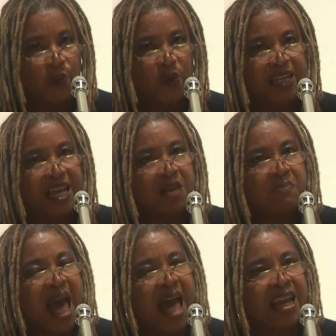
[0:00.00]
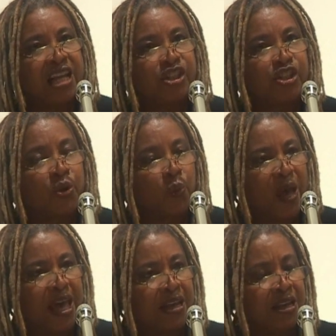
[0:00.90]
We did manage to
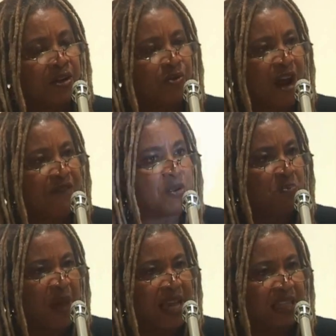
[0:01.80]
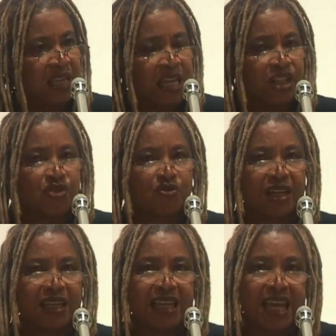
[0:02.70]
win Reverend Pinckney's
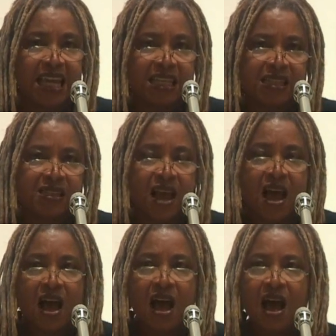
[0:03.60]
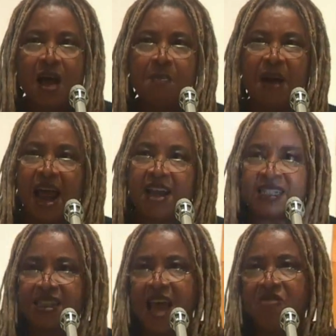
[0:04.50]
release, but on
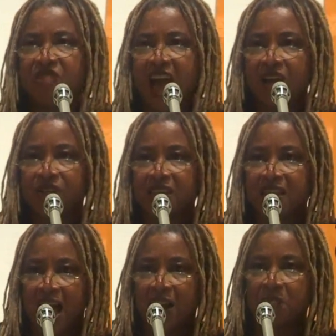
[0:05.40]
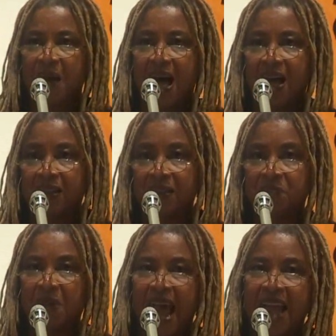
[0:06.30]
a $10,000
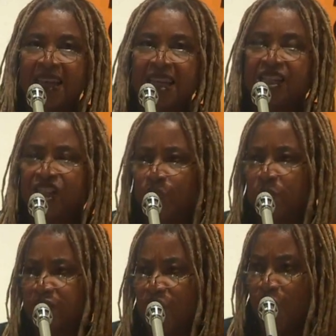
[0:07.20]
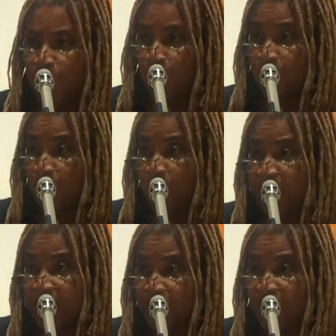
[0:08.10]
bond. But at least he was home
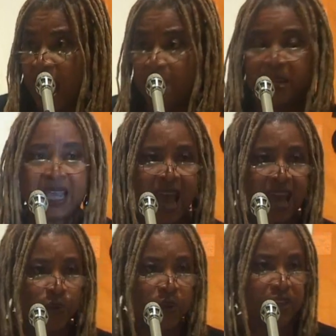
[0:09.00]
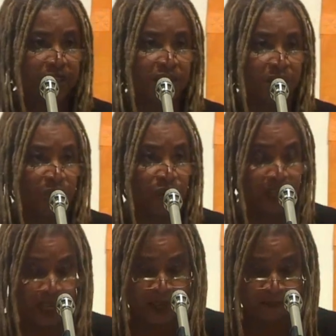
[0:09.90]
with his family and with his
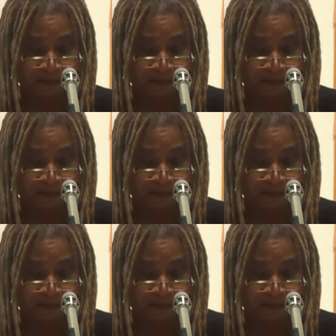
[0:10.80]
community.